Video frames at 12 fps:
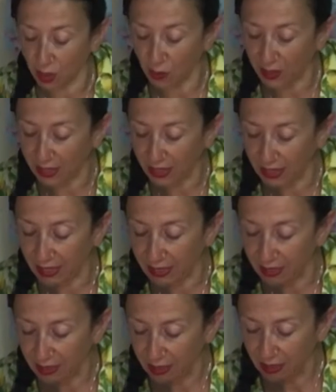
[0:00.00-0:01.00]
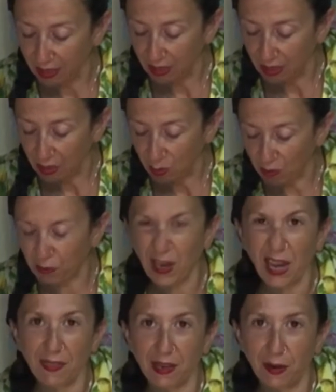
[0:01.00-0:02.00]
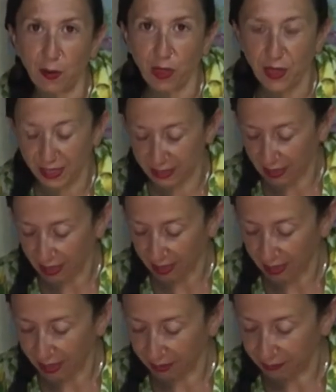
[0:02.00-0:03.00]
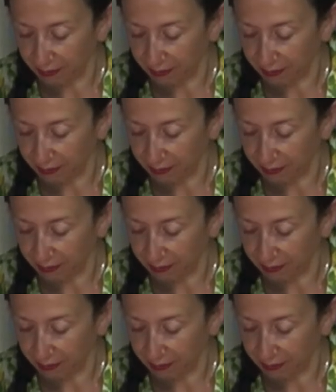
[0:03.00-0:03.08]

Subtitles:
quickly, we forget the little things like that.